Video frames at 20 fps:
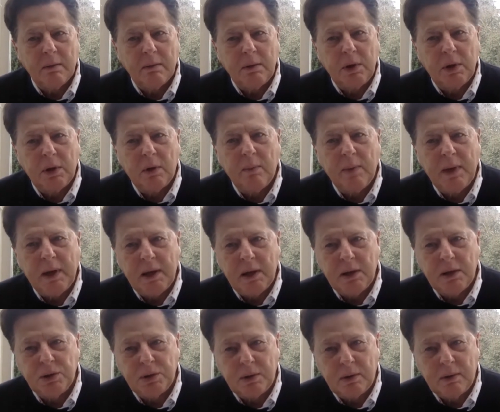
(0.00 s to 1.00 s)

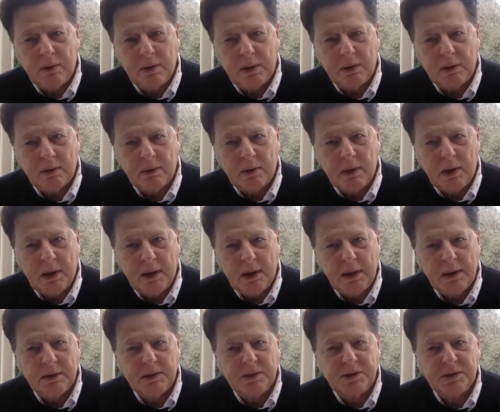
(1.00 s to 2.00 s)
making sure that their
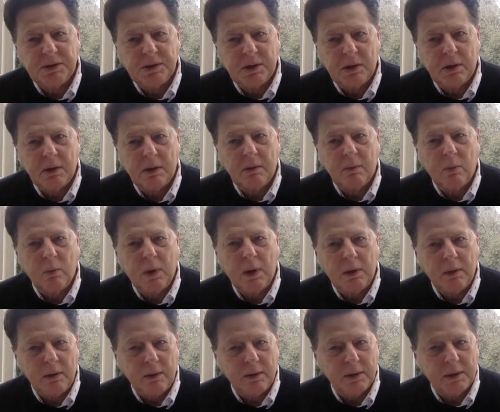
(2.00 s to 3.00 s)
clients are
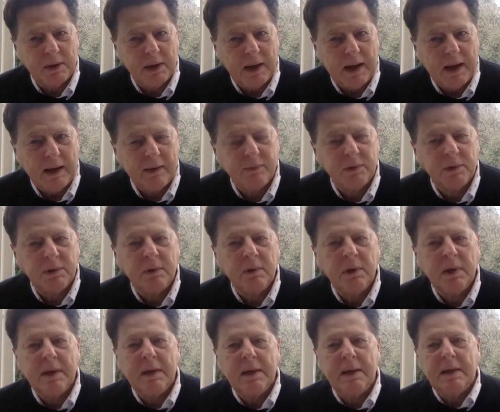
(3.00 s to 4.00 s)
well looked
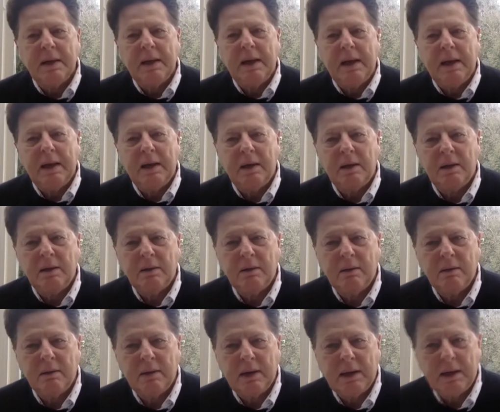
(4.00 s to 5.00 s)
after
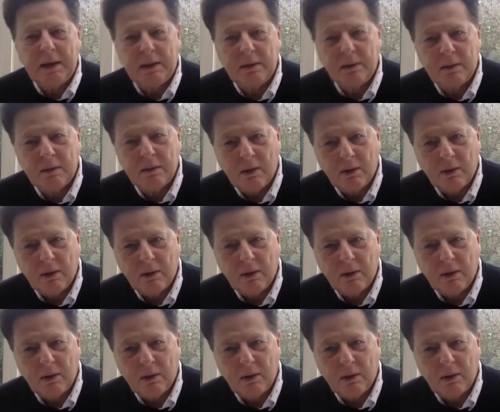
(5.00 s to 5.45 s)
and that